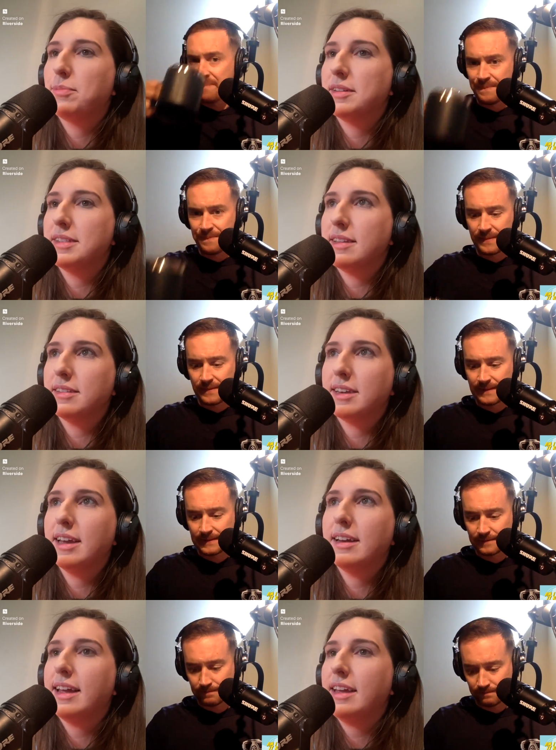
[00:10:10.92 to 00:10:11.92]
Speaker 1: presents as a
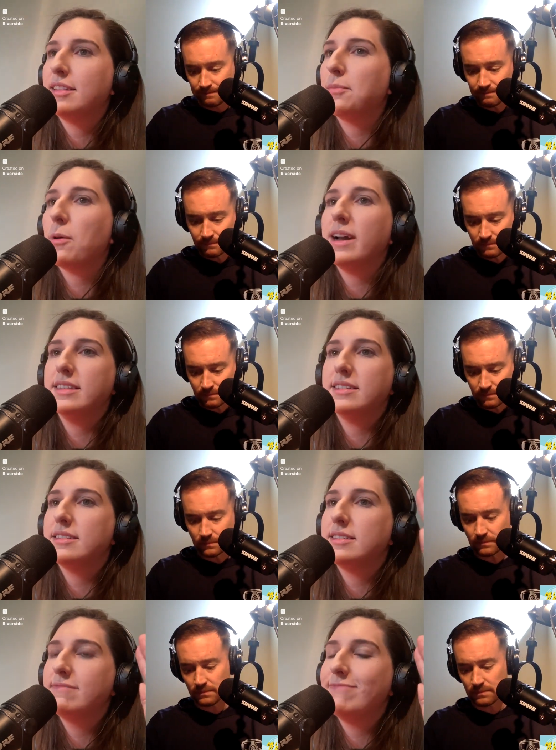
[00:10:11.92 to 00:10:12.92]
kid. Like
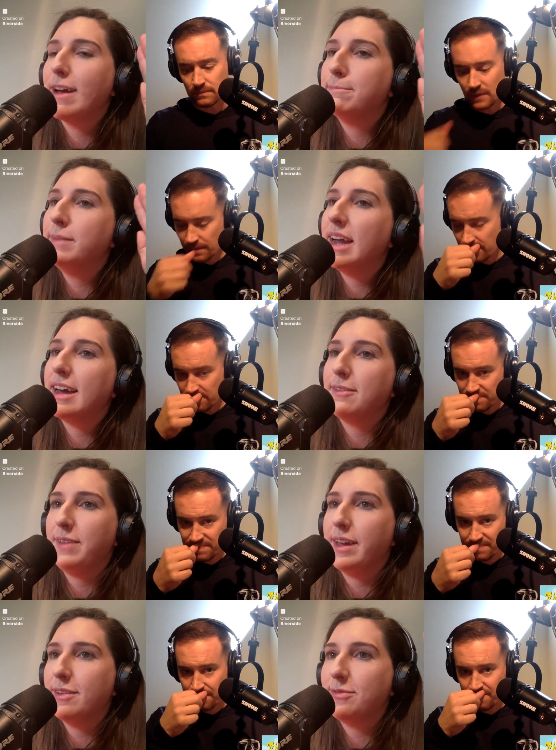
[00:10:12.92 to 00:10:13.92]
surprises, I'm not a
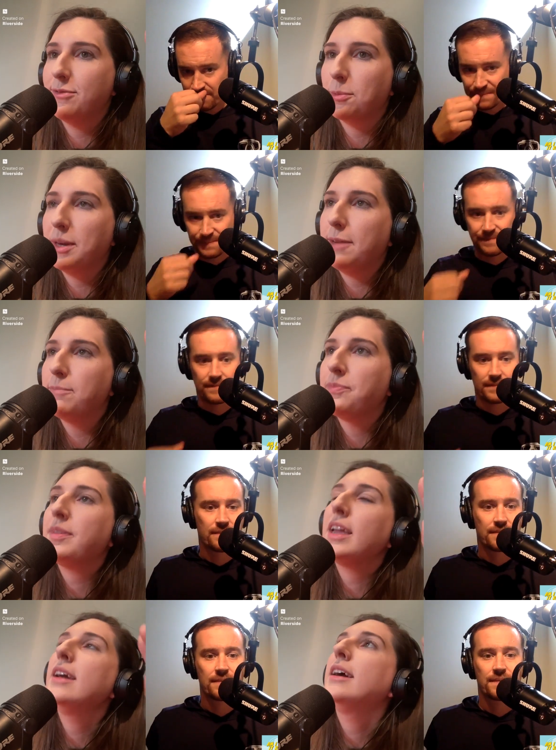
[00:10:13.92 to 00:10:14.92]
fan of for me.
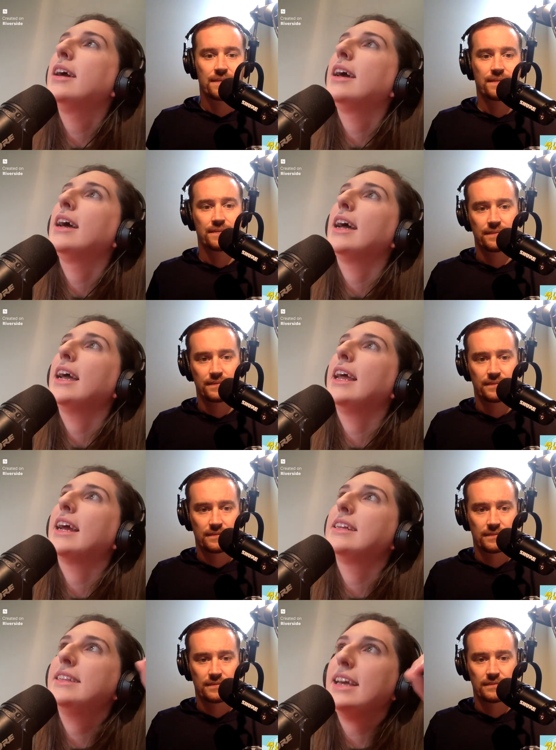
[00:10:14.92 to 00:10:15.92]
And
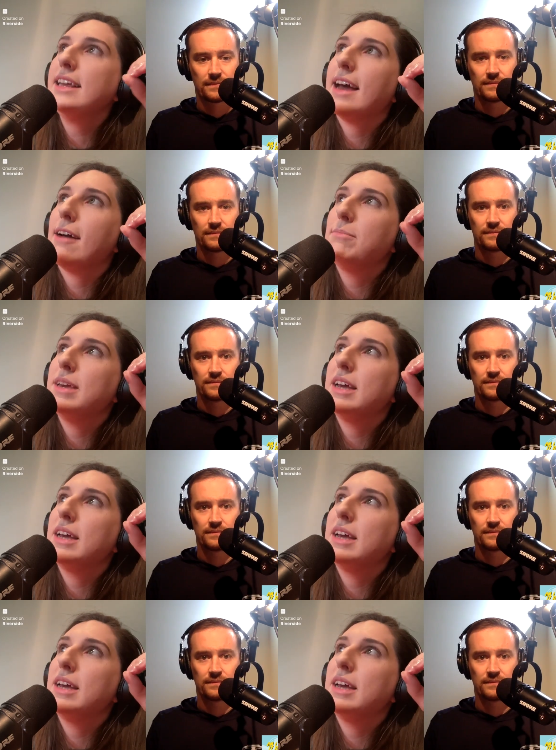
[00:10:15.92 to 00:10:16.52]
I say that